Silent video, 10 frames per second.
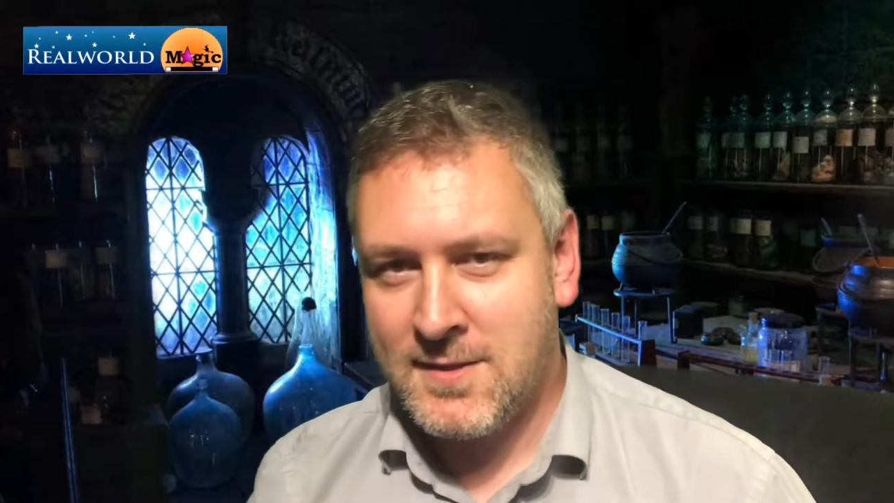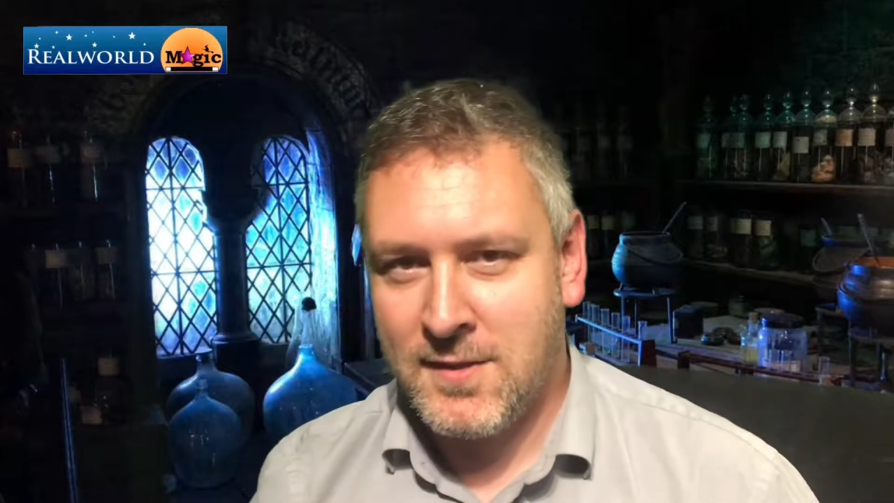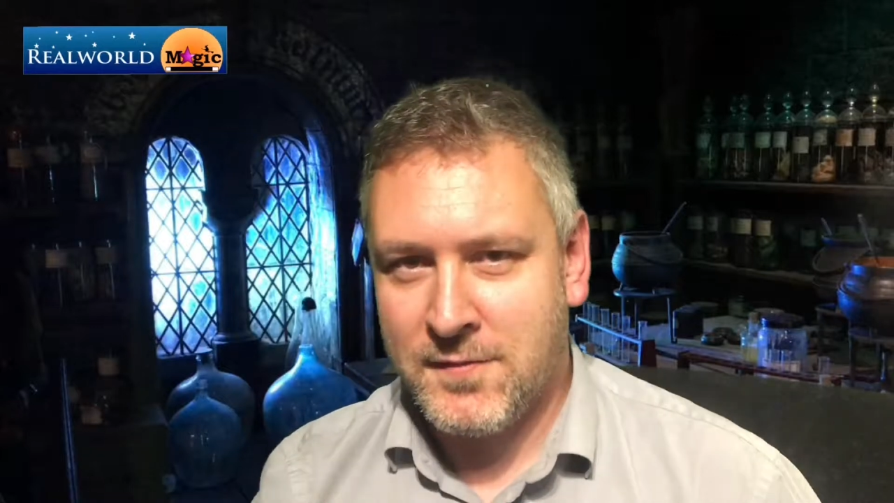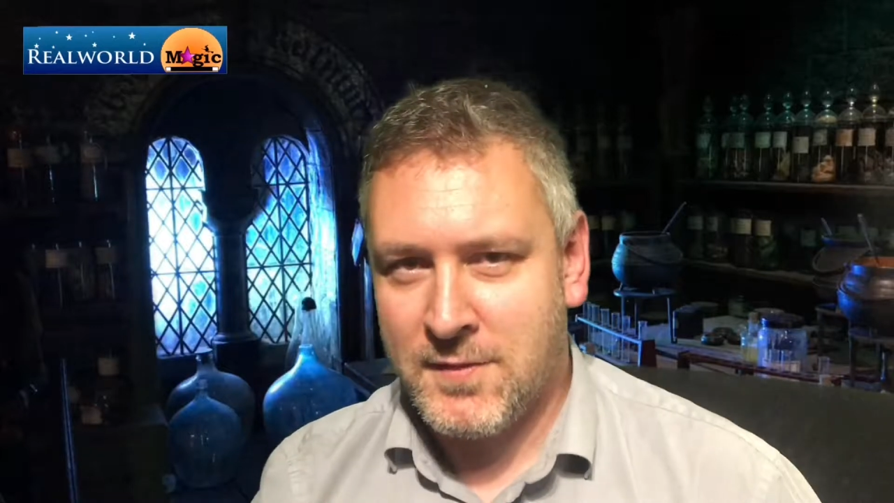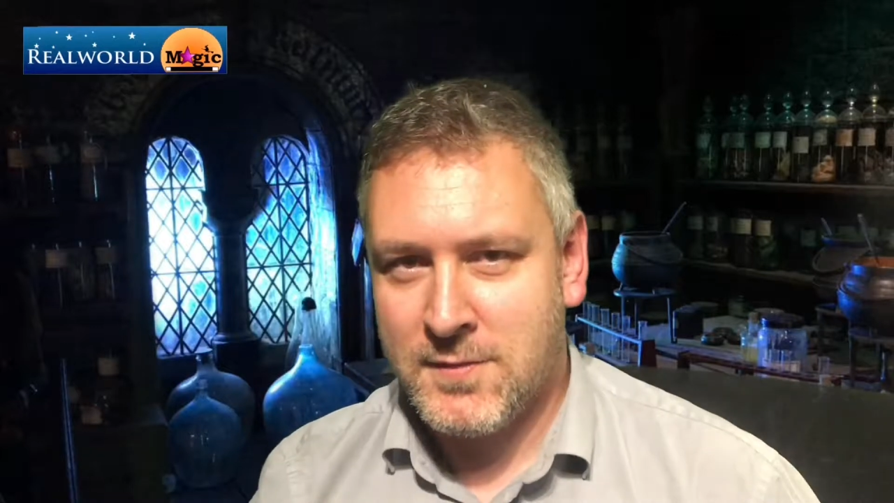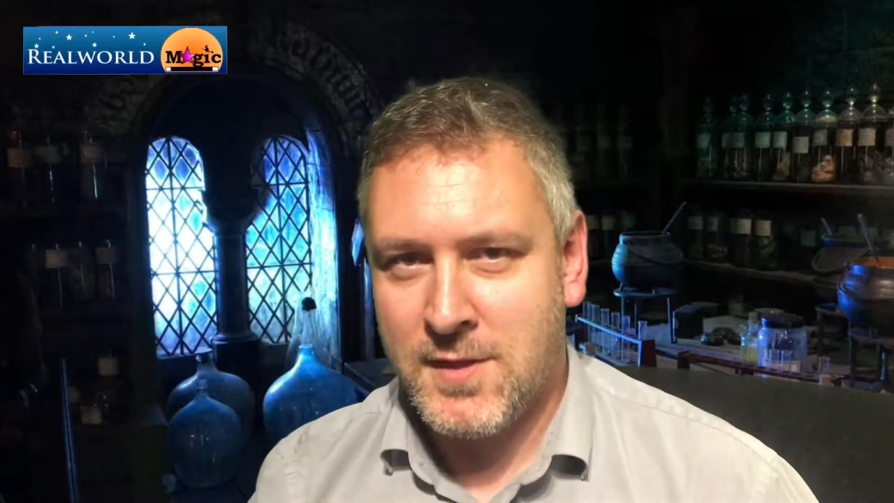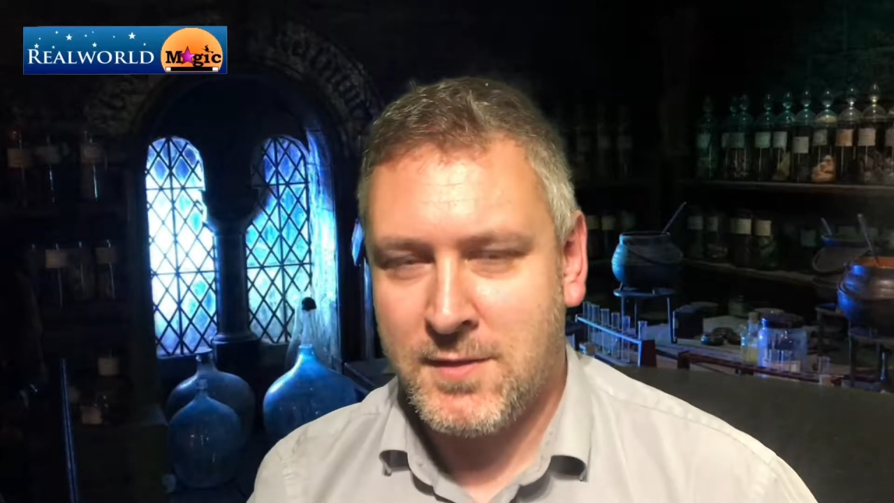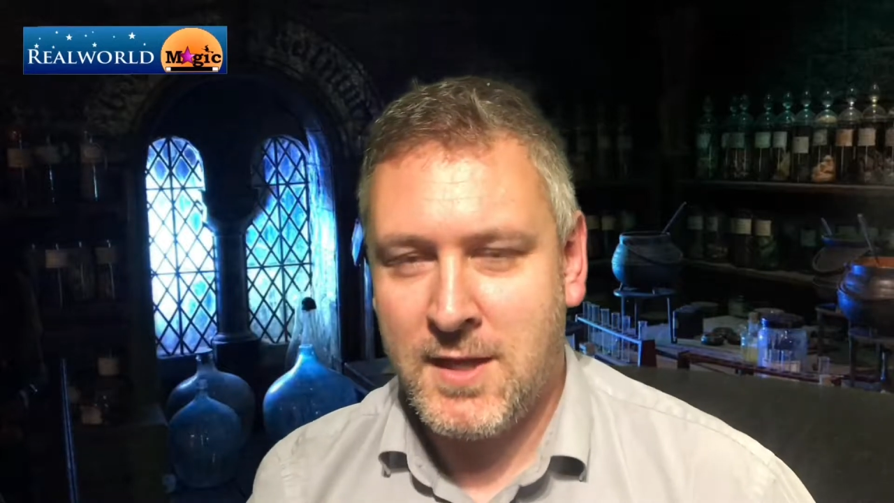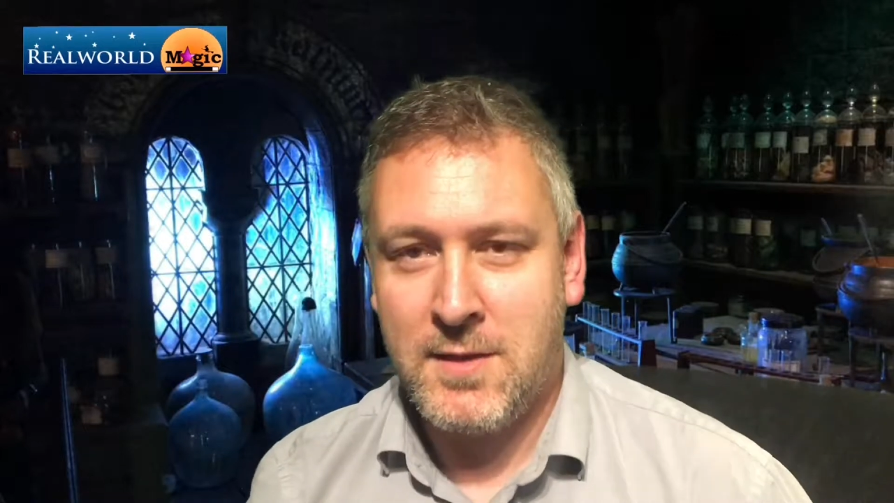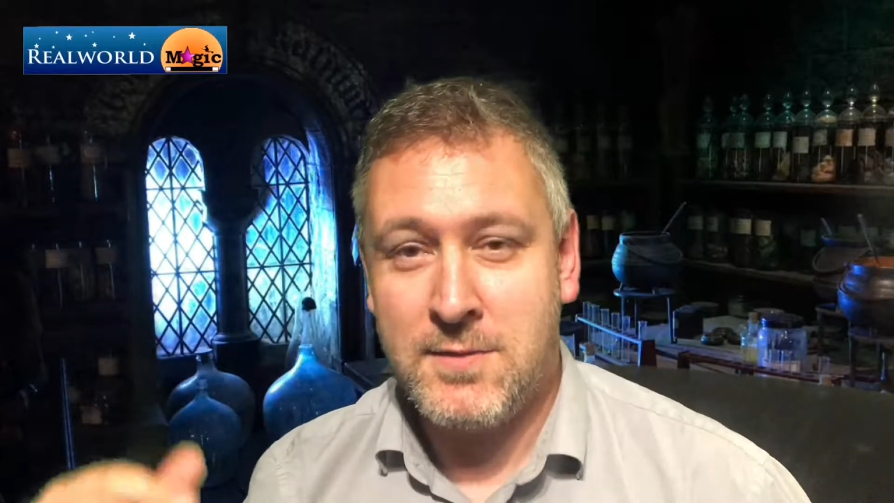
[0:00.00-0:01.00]
of the
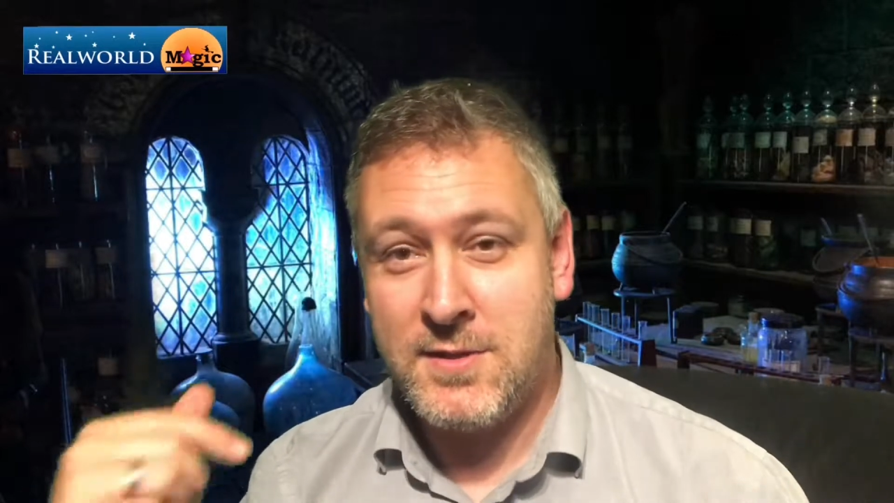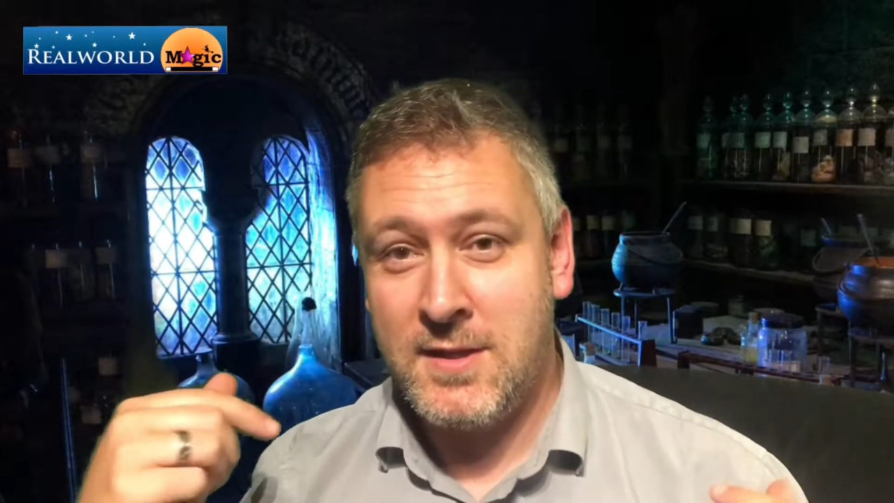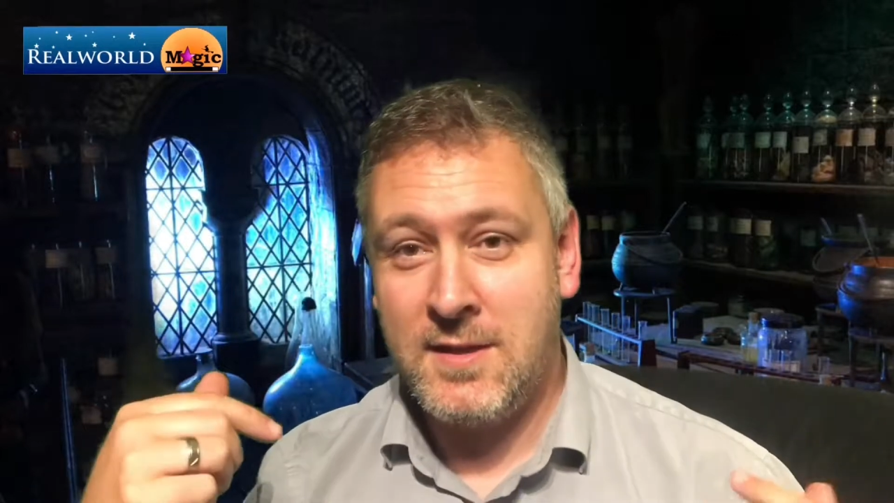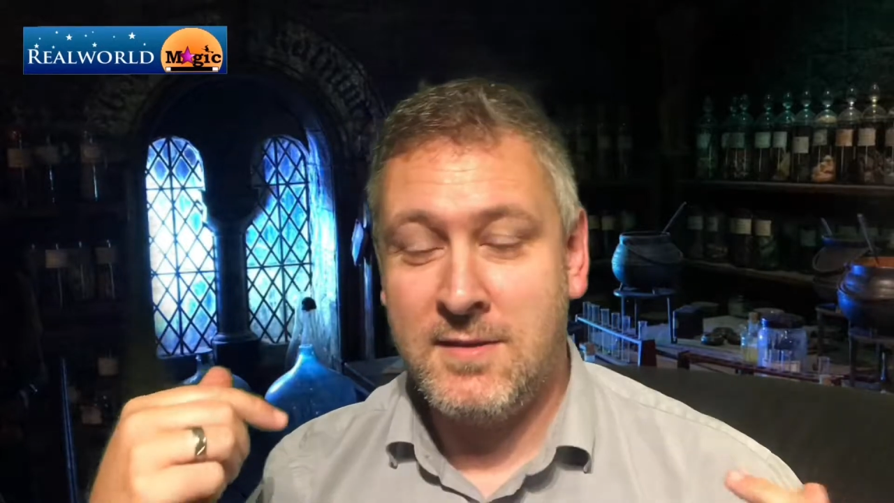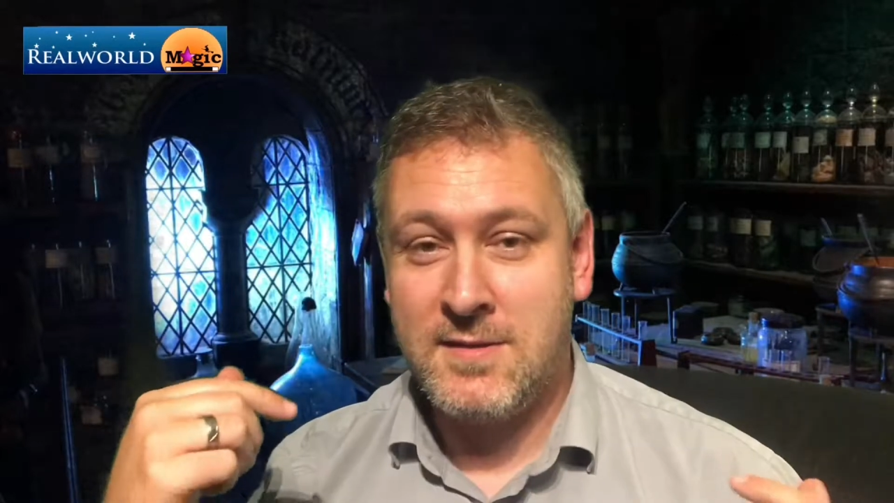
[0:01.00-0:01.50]
autocue so that you can